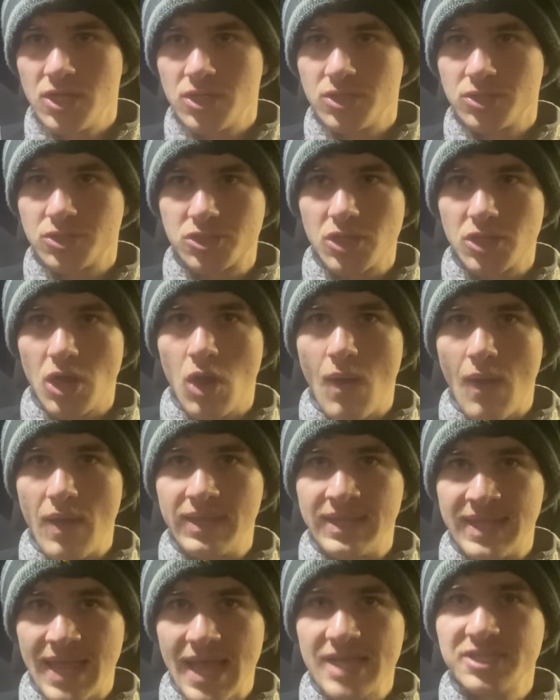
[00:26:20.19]
So
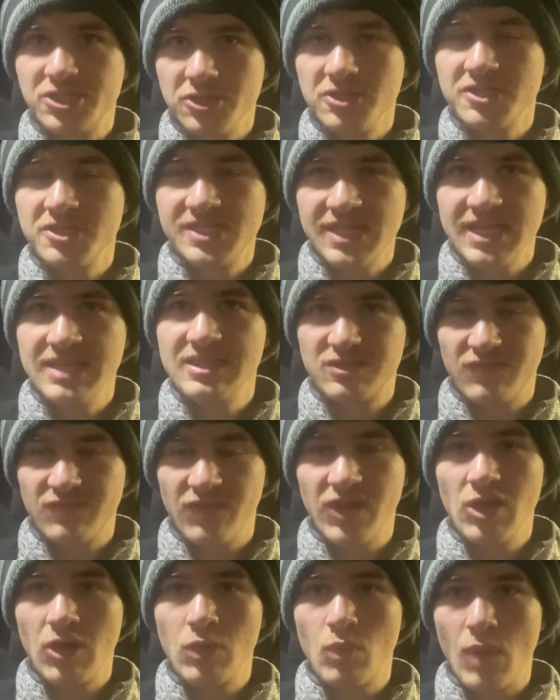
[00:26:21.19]
yes, you're seeing this
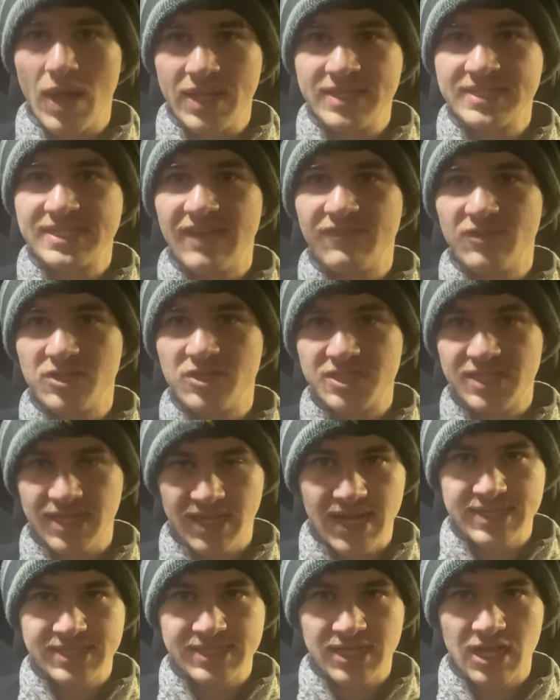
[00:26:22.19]
video on Wednesday if you're seeing
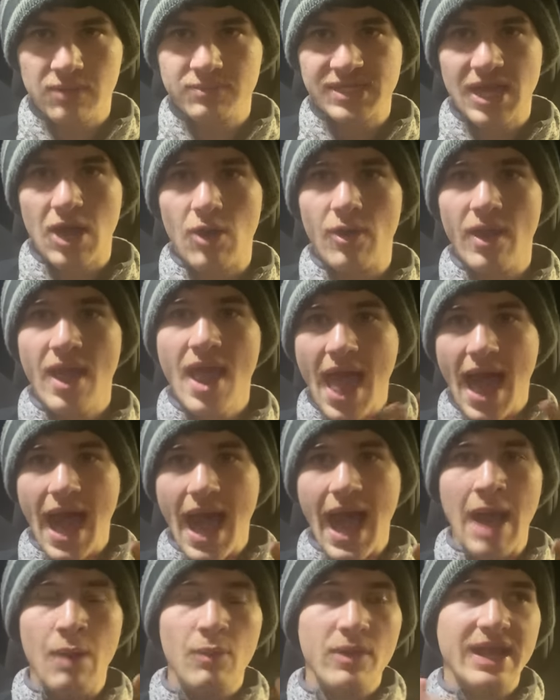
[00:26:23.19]
it as it comes out.
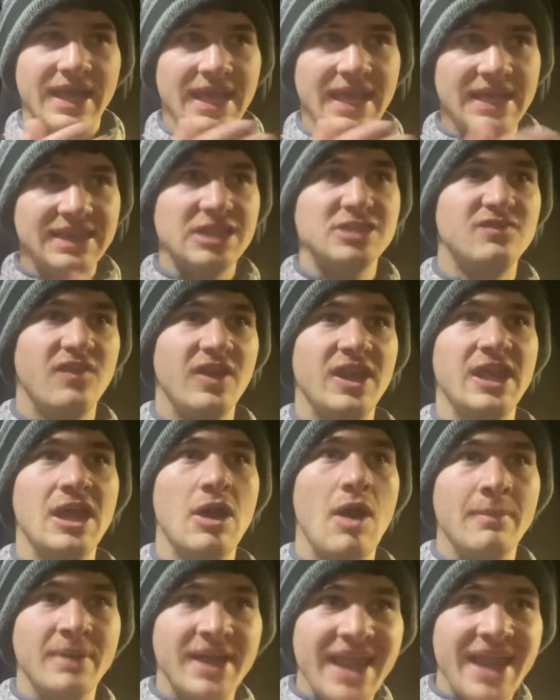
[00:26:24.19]
I want to get this video.
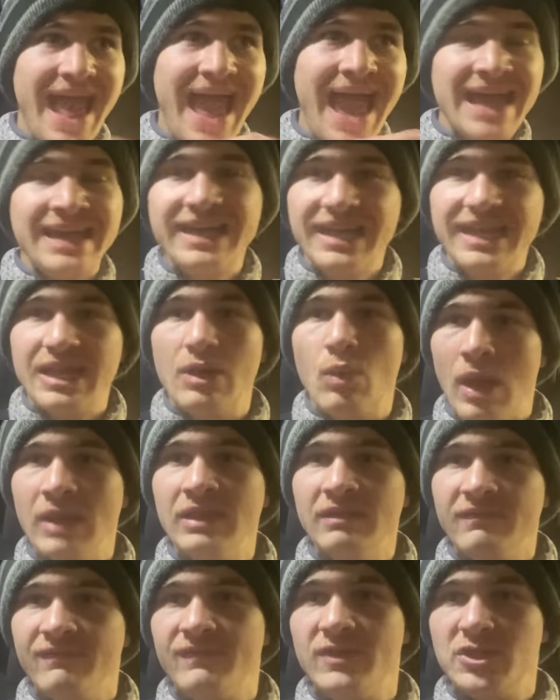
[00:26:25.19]
I'm going to edit it while
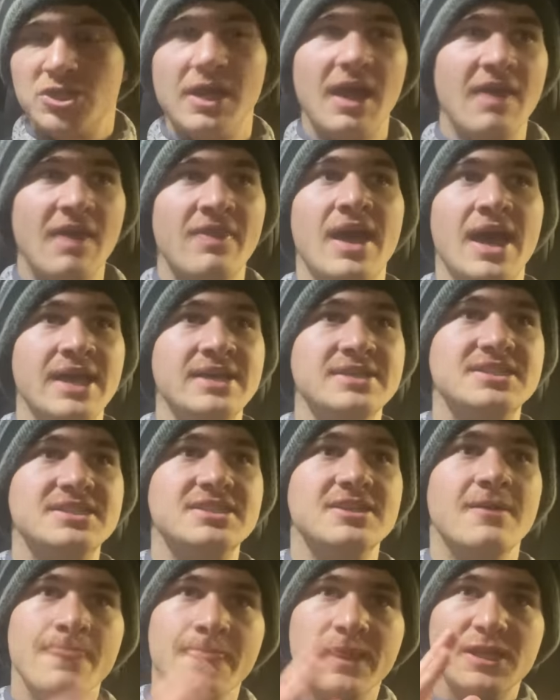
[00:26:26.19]
I'm fishing on the ice
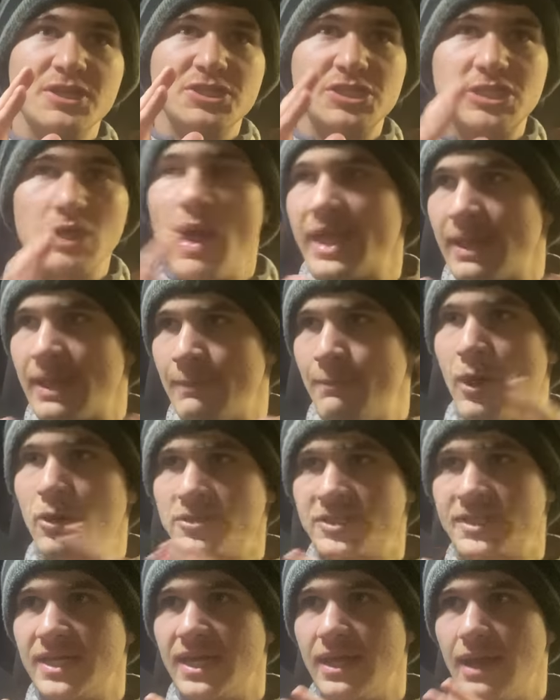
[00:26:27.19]
so I can
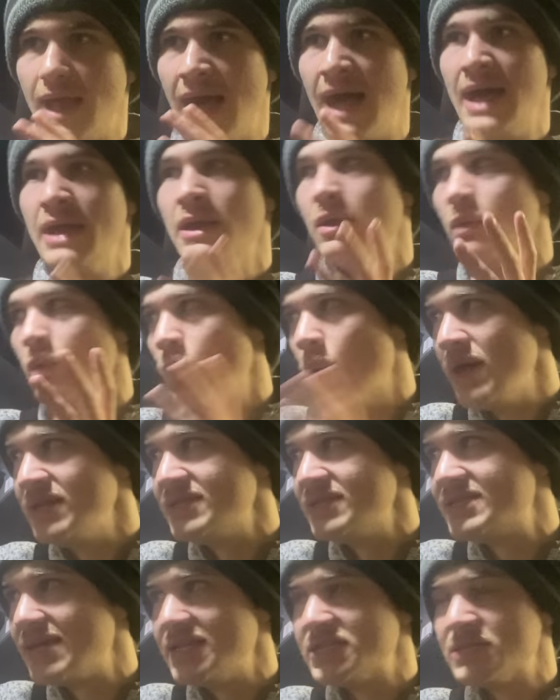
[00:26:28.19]
post it on
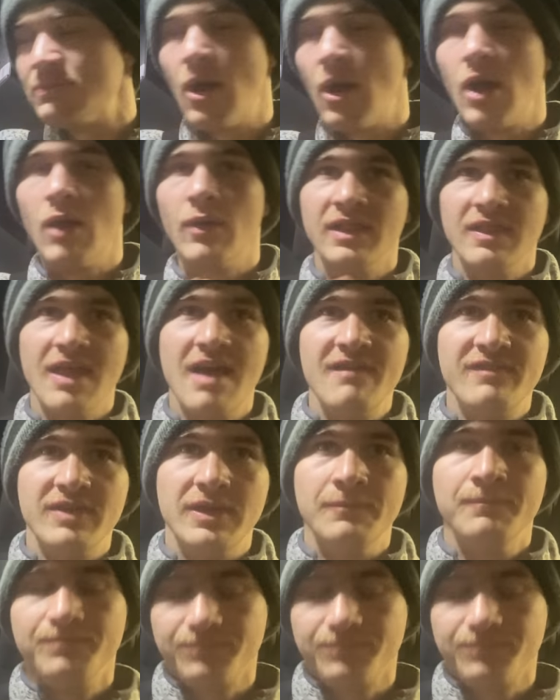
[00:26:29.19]
Wednesday, tomorrow at 11.